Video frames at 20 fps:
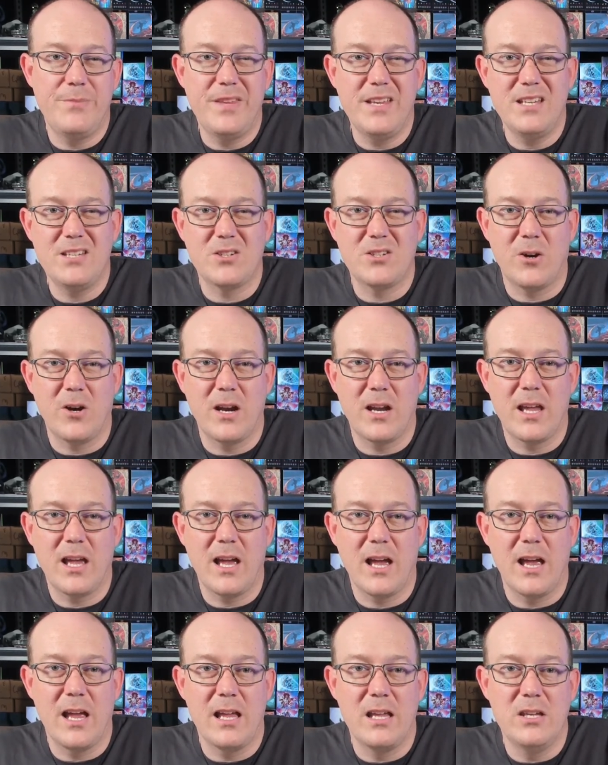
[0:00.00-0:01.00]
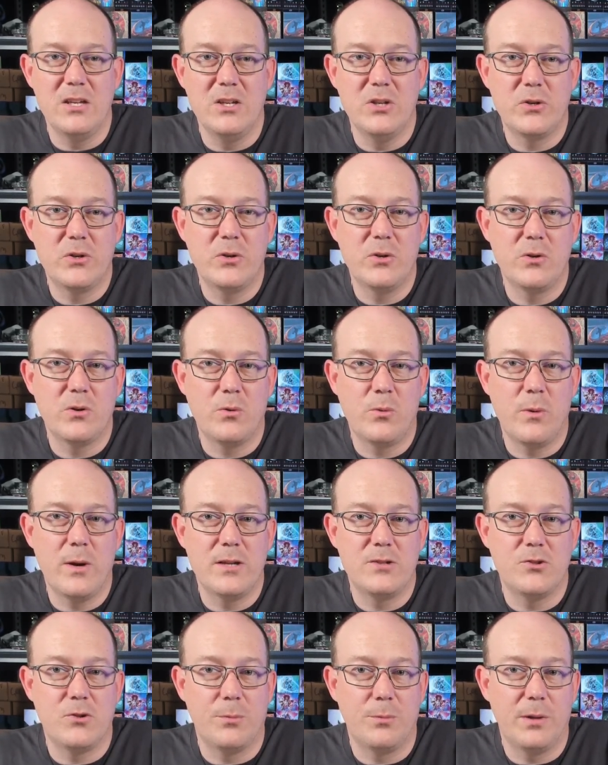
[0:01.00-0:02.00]
These are okay. You could
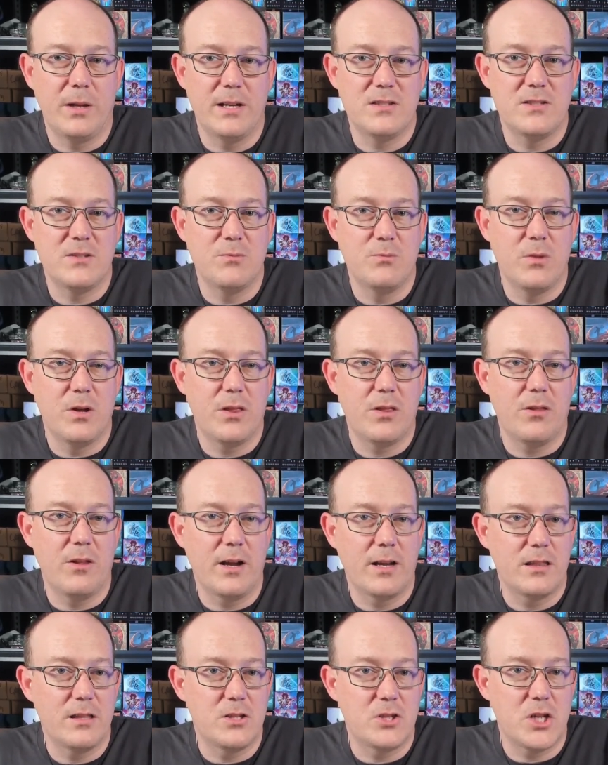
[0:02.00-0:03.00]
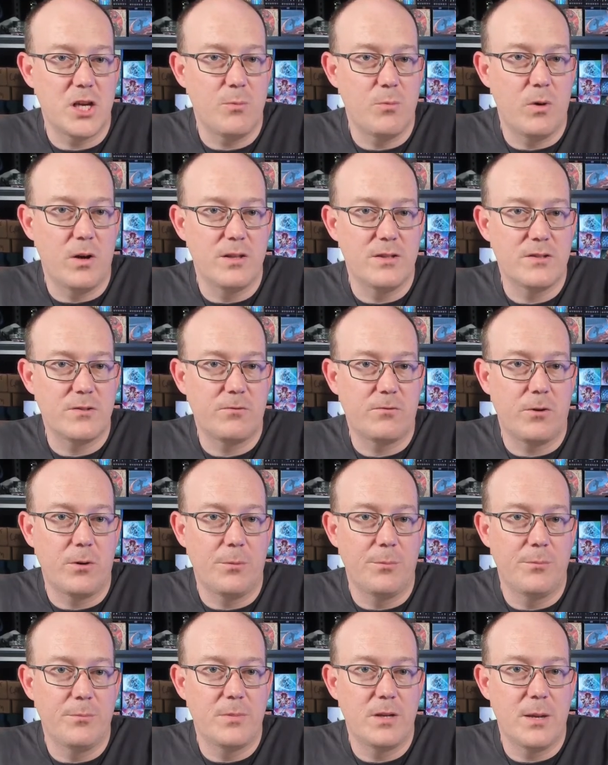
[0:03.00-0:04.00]
always replace them with like the cheap ones
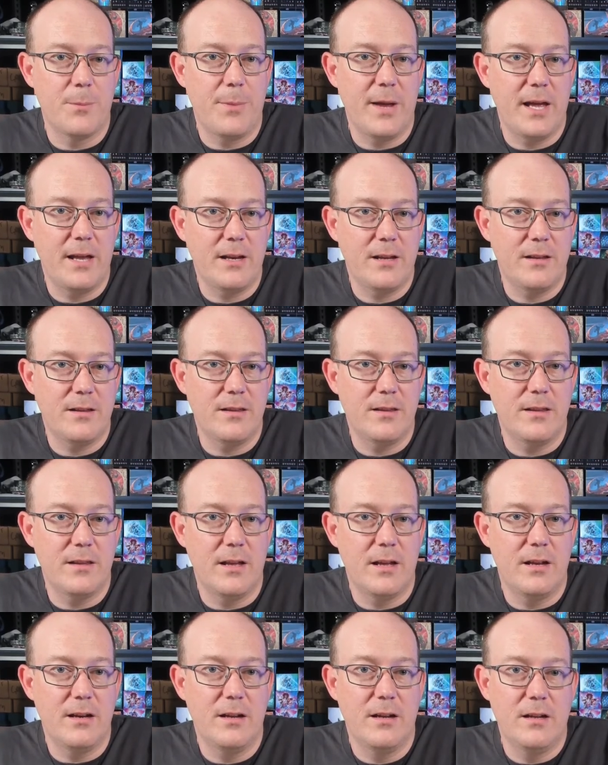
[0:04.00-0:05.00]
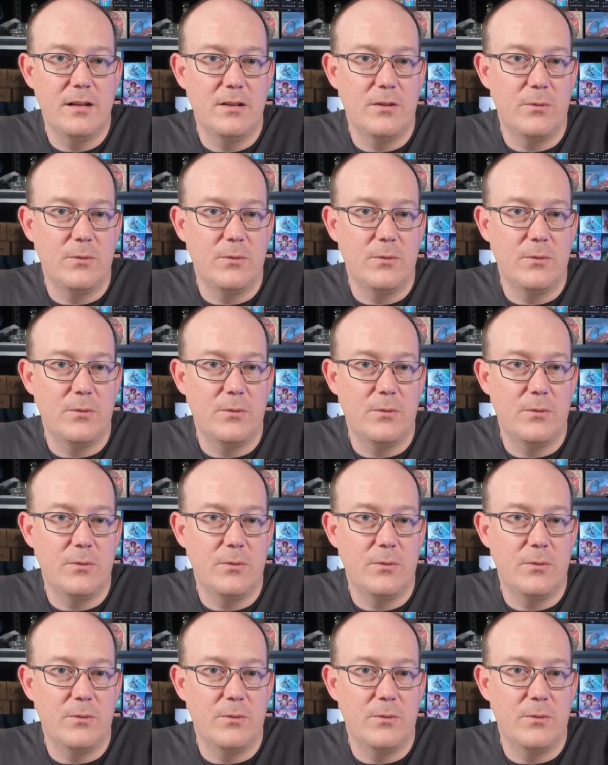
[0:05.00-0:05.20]
from Capana, that